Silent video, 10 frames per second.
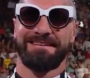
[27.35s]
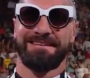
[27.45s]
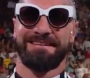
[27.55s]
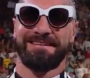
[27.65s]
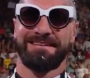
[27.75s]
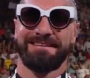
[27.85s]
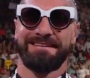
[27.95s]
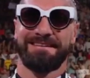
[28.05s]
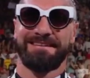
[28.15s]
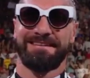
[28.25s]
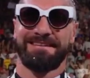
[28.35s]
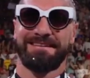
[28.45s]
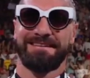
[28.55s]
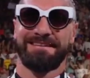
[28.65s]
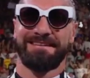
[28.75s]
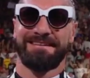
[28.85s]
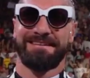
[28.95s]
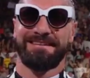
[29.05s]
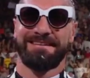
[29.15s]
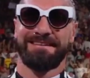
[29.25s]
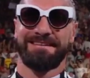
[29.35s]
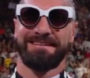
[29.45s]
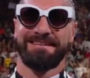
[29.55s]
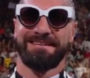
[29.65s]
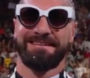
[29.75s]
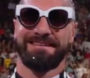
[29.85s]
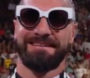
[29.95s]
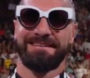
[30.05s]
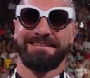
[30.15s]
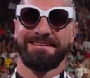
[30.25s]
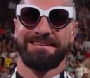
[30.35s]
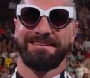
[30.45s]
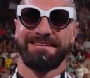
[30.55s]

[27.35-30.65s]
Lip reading: A segment here, and Seth Rollins is going over his